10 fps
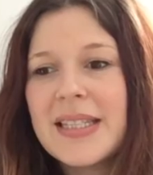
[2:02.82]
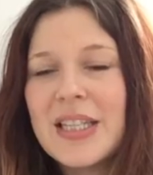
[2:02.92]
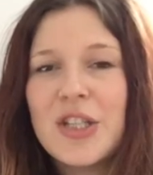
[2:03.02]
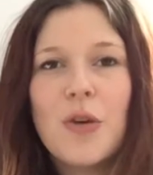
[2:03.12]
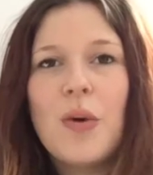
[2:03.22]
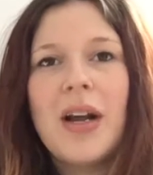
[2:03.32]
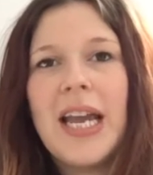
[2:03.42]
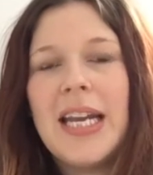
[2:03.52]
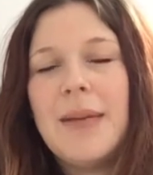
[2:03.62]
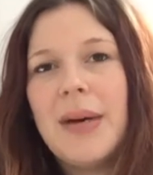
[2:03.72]
I don't want
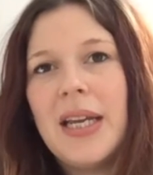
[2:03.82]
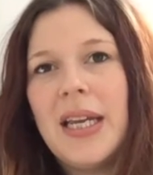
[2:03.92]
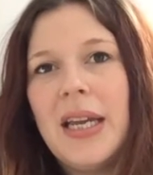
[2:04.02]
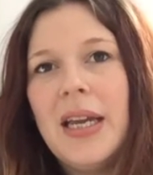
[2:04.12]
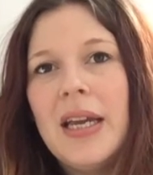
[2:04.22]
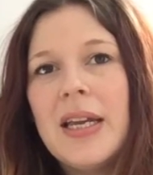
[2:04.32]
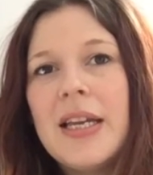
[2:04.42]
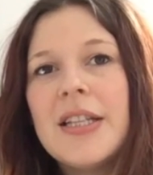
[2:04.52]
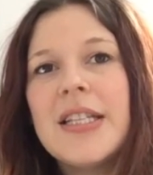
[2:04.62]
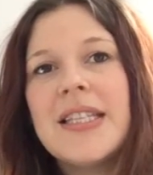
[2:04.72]
anybody
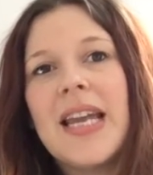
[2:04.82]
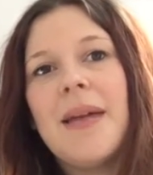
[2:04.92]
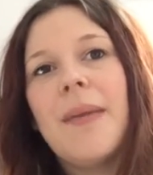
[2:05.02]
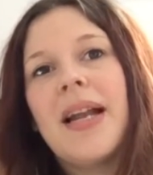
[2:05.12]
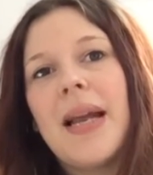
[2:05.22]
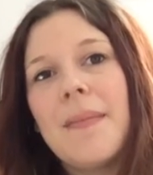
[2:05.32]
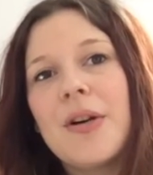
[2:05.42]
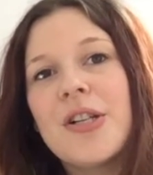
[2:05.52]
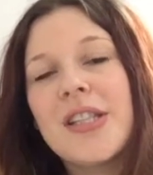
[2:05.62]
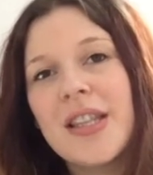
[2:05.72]
to take my
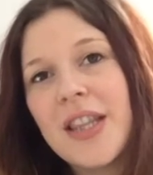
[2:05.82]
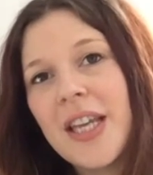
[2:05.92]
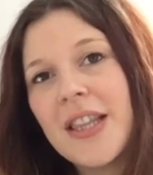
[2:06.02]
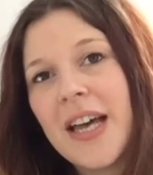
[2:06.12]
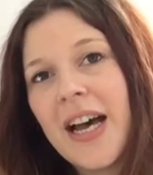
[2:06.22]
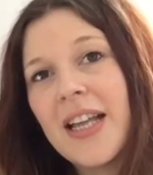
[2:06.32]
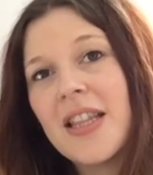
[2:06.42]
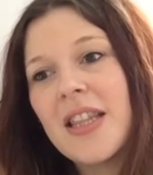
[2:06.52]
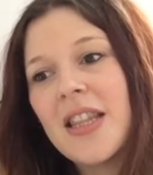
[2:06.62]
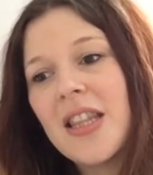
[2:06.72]
numbers and think that
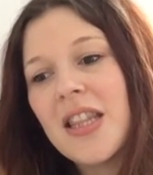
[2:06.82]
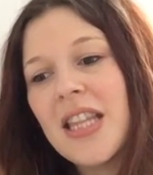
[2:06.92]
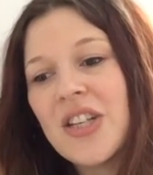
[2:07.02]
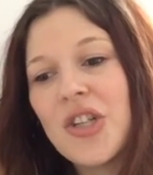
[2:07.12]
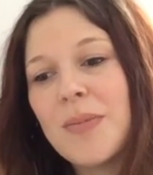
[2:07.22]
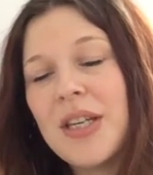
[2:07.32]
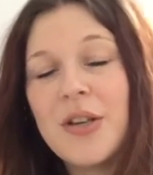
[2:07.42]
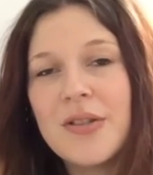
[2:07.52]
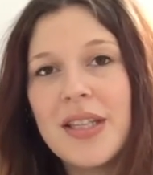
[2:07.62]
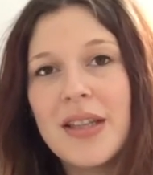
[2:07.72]
they should be
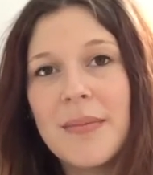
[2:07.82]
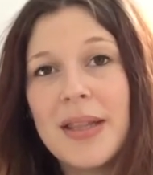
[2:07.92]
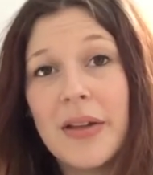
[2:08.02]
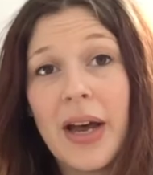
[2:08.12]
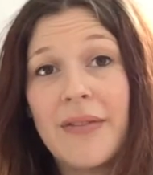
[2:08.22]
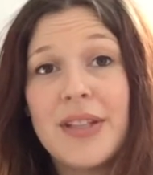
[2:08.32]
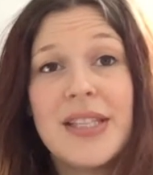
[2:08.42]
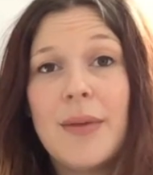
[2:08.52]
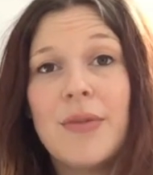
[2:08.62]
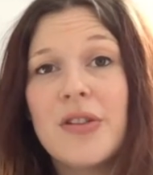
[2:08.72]
using them and they'll have the
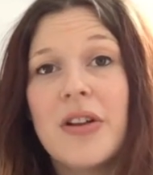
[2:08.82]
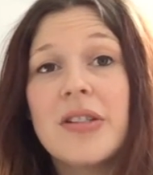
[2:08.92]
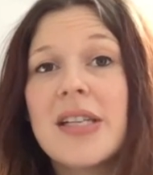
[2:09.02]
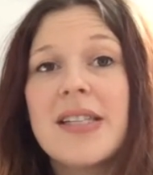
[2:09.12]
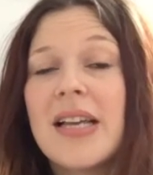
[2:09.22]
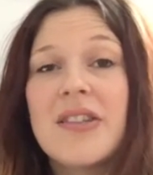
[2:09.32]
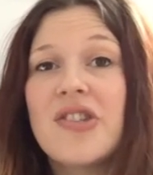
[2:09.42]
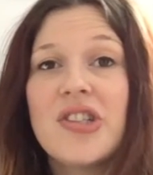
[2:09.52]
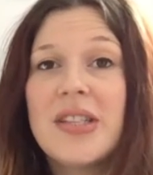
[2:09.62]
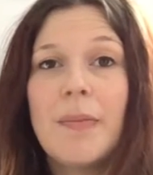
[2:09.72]
same results, because that's
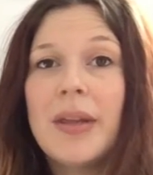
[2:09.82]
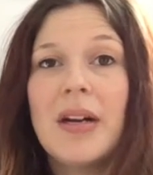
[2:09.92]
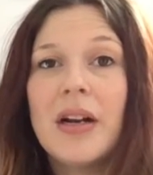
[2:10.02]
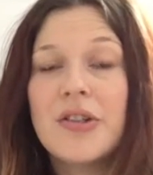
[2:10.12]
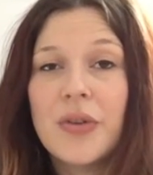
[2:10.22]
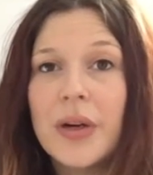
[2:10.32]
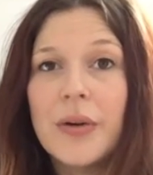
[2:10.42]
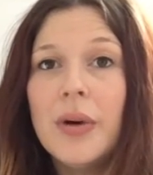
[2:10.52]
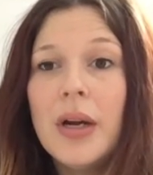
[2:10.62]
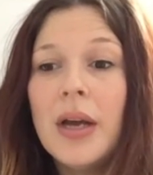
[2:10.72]
just simply not
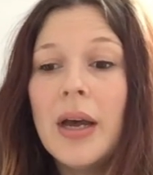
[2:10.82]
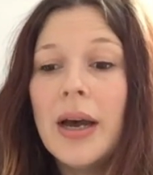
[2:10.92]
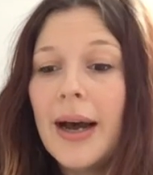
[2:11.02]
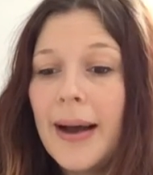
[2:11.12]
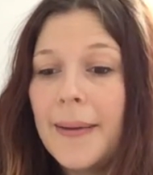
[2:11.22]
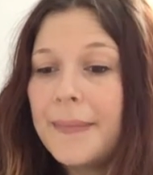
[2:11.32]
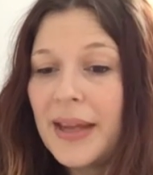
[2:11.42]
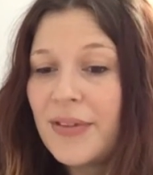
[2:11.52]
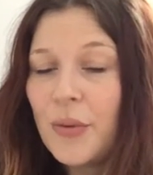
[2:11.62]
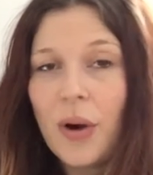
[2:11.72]
true.
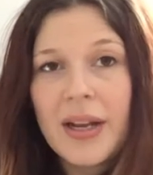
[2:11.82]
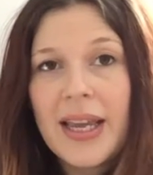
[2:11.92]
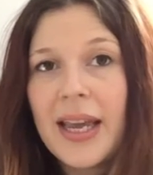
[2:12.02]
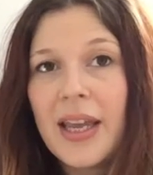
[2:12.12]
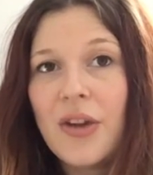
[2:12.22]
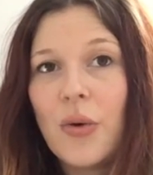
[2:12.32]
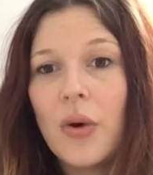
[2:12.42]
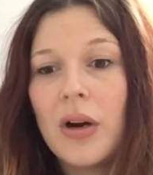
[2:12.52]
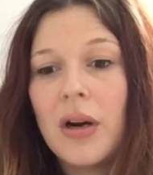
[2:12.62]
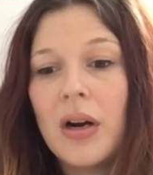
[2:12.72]
If you want to get
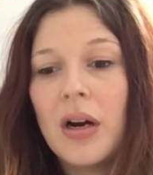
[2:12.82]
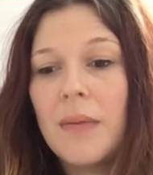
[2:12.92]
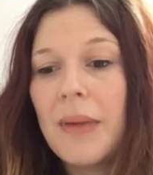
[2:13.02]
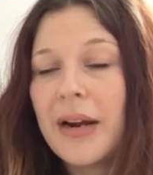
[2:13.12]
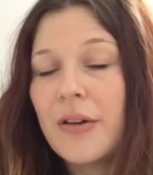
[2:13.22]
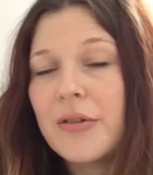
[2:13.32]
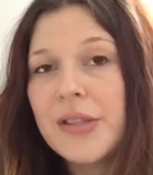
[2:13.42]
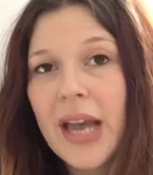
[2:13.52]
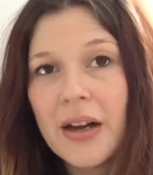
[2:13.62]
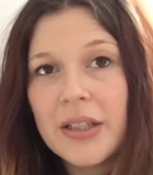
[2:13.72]
your macros
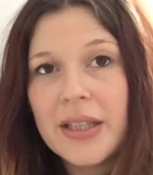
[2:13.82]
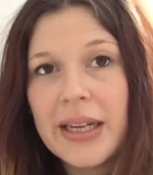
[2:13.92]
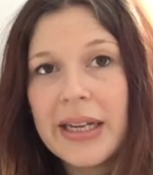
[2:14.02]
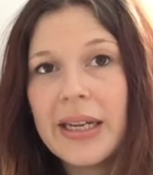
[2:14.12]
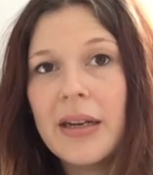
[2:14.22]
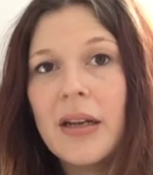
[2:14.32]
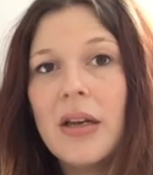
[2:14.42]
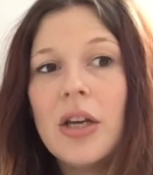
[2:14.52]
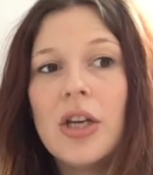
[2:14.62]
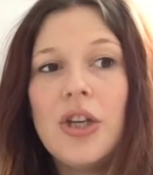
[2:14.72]
calculated,
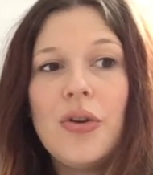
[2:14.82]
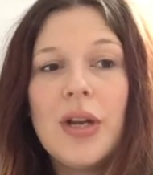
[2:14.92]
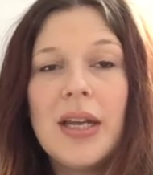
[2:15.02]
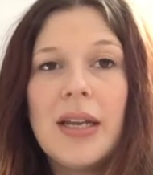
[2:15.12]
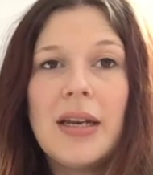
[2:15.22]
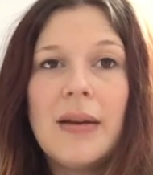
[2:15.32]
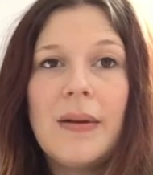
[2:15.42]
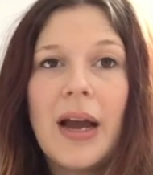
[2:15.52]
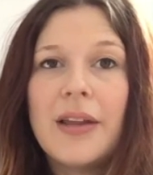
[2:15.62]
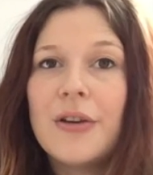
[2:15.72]
you can
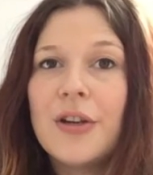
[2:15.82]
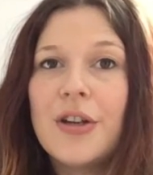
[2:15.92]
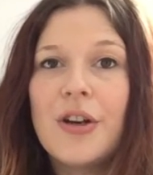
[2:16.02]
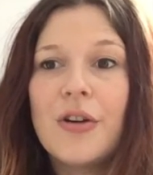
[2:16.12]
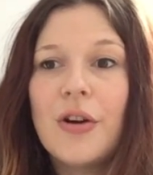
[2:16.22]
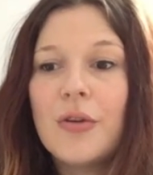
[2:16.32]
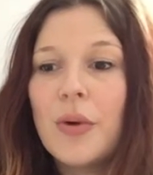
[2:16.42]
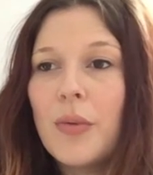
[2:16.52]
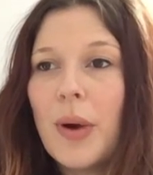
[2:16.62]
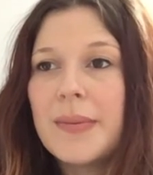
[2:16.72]
either go to
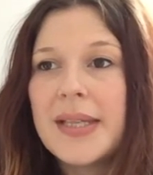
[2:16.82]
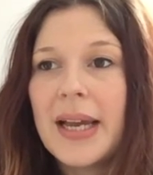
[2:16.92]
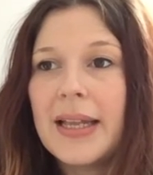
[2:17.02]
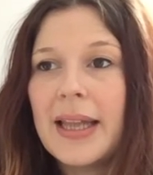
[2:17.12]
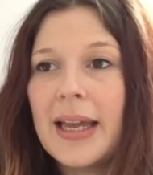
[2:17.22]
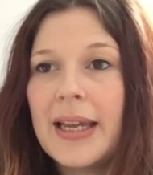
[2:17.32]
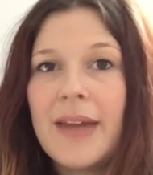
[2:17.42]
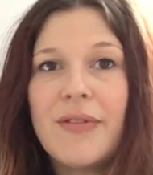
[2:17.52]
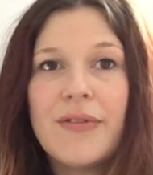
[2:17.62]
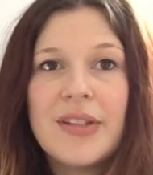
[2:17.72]
a website like
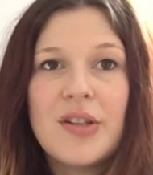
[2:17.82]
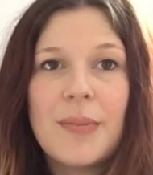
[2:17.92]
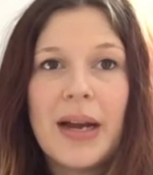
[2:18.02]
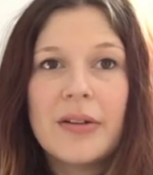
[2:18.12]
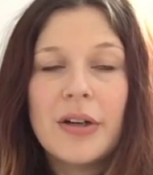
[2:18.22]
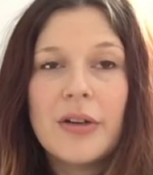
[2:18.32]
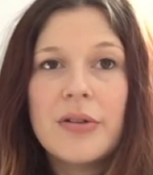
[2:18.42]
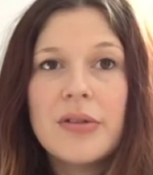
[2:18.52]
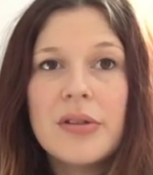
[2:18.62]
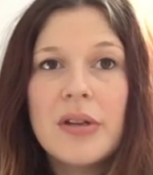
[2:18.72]
If It Fits Your
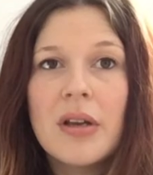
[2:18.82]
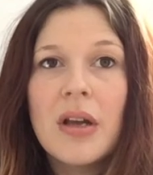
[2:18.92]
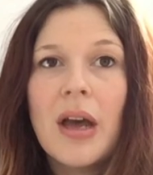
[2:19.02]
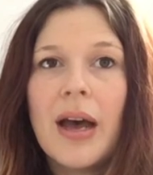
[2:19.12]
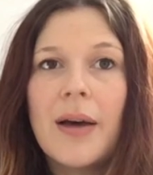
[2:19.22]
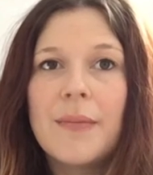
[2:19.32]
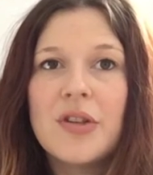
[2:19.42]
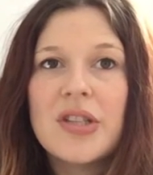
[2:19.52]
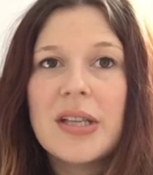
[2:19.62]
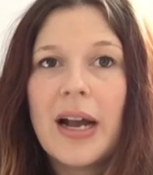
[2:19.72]
Macros,
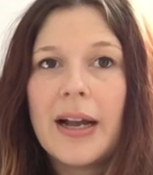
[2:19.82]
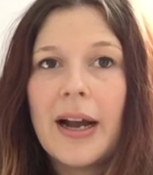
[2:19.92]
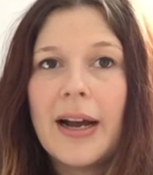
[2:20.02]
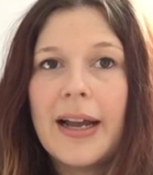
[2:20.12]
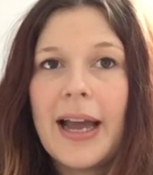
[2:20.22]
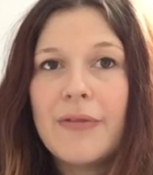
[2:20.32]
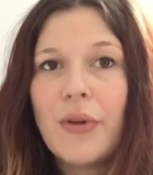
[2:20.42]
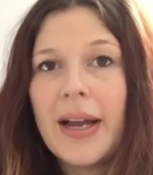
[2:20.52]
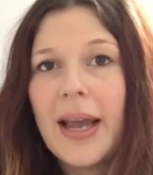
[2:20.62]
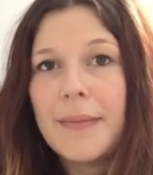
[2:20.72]
which is
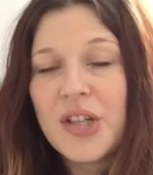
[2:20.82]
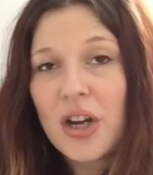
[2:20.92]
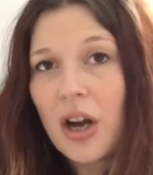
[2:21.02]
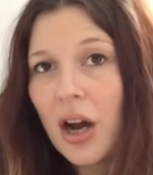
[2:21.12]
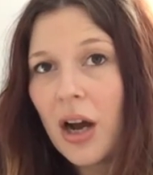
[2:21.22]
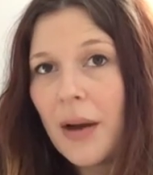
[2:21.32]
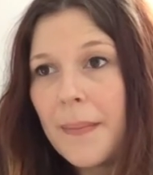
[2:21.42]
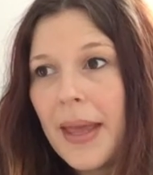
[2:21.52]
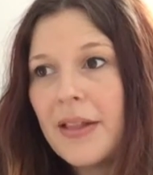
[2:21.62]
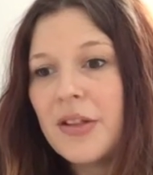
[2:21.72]
iifym.com,
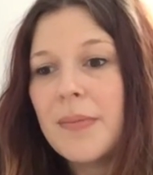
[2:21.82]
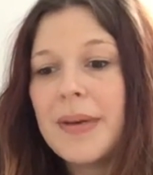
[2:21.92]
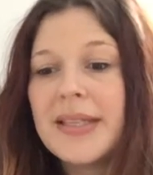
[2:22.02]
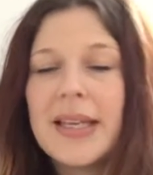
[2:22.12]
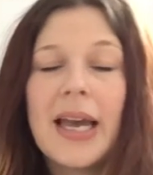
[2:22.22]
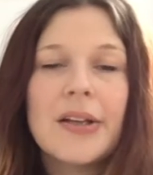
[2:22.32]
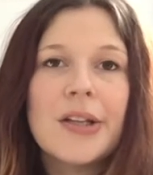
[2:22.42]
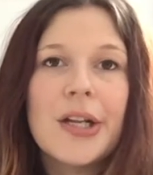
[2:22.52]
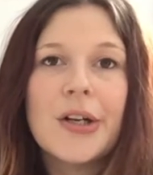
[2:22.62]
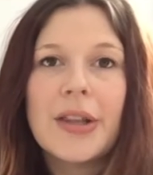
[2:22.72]
and there's a basic
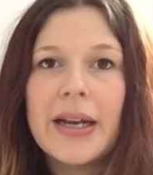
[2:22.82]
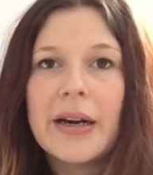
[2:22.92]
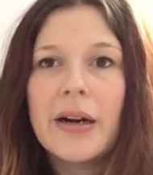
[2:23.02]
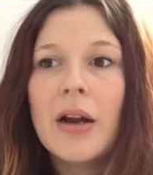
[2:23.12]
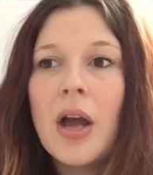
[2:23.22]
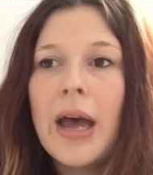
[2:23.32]
calculator there,